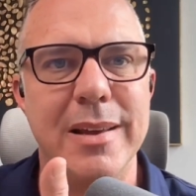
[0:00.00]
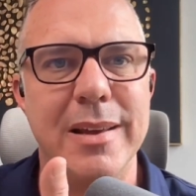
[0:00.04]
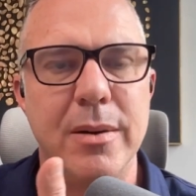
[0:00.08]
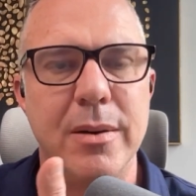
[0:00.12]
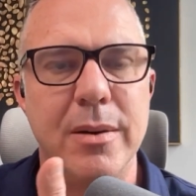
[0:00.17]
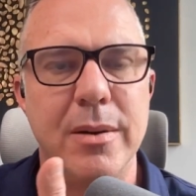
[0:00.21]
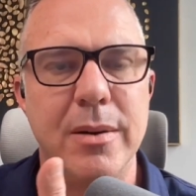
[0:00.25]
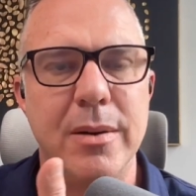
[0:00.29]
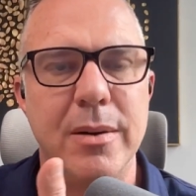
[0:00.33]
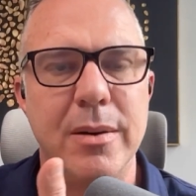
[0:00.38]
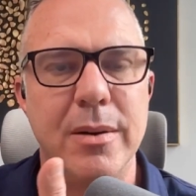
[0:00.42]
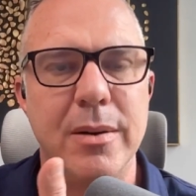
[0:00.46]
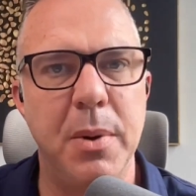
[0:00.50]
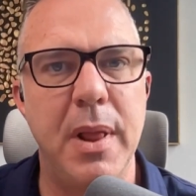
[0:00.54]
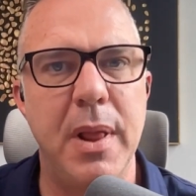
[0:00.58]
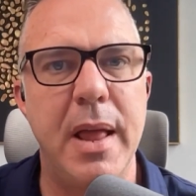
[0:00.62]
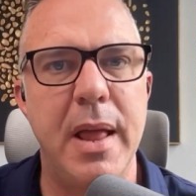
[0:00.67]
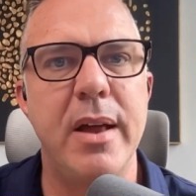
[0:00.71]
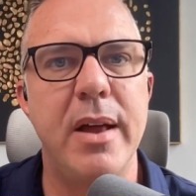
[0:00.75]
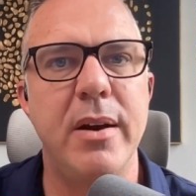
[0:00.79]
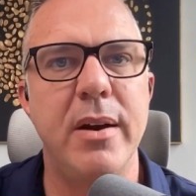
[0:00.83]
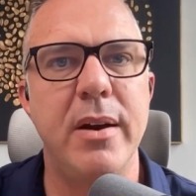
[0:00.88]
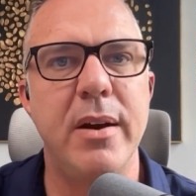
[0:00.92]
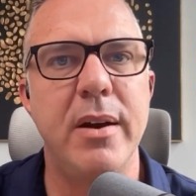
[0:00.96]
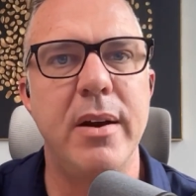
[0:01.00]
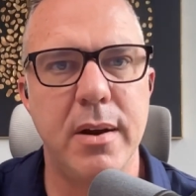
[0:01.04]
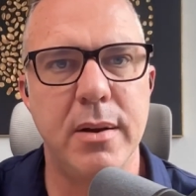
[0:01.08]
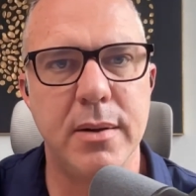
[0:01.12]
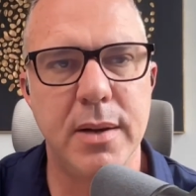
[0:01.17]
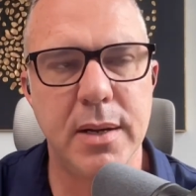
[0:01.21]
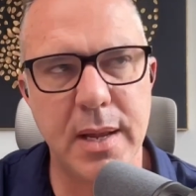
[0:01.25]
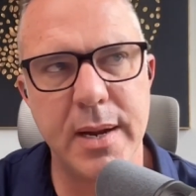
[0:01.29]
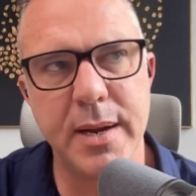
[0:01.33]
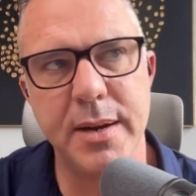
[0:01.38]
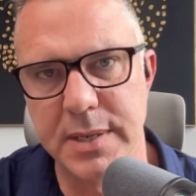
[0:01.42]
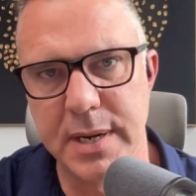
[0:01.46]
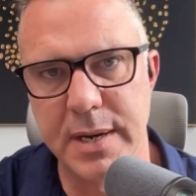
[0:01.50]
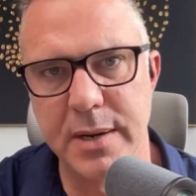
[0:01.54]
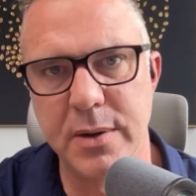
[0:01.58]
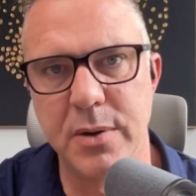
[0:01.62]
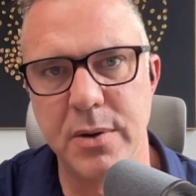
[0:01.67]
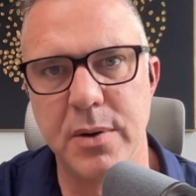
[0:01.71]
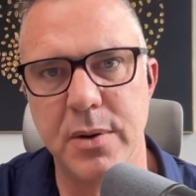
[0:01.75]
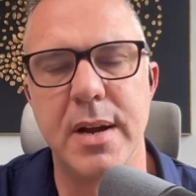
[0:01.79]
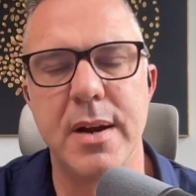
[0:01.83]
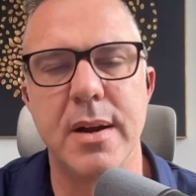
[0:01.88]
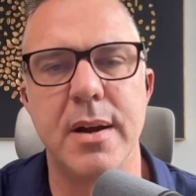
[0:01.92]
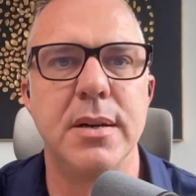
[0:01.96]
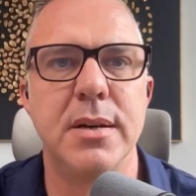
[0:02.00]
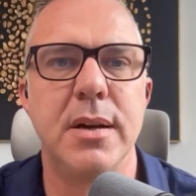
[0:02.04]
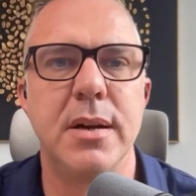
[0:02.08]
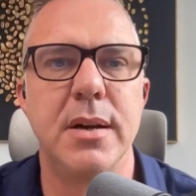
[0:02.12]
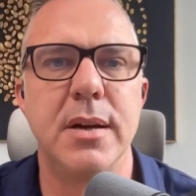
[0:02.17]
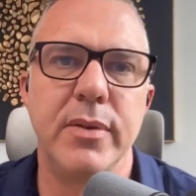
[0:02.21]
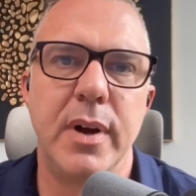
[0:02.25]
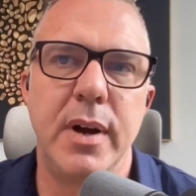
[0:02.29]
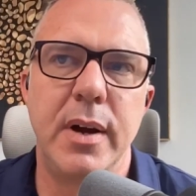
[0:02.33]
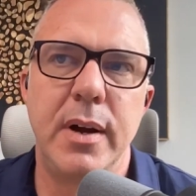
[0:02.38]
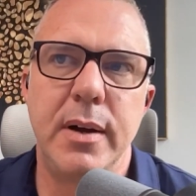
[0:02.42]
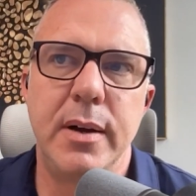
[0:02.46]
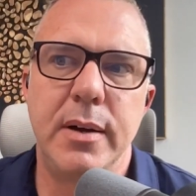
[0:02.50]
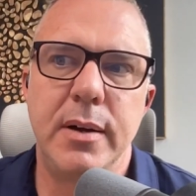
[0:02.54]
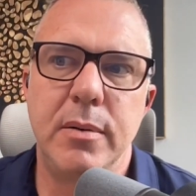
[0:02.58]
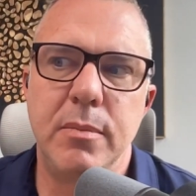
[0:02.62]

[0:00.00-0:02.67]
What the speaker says: Let the agents handle that kind of stuff, and